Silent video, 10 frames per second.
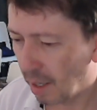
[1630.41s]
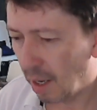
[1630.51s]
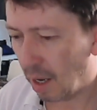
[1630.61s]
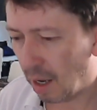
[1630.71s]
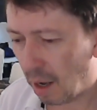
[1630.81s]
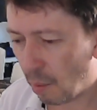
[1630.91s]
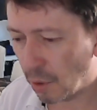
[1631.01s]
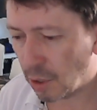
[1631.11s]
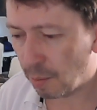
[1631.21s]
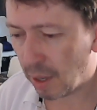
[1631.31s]
I
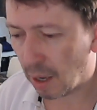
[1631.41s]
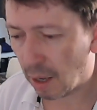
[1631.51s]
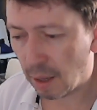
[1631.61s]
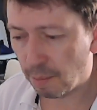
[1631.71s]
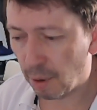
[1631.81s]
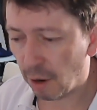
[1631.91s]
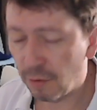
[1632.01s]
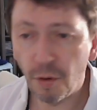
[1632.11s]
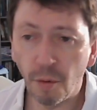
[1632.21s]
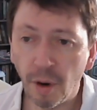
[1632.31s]
want to be a Blood
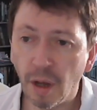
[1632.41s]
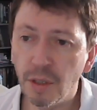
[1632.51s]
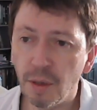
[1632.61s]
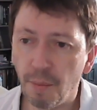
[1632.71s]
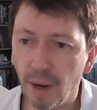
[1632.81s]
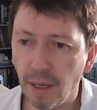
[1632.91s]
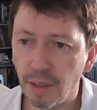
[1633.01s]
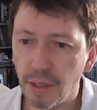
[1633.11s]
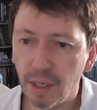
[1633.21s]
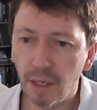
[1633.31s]
Fury Hunter, please.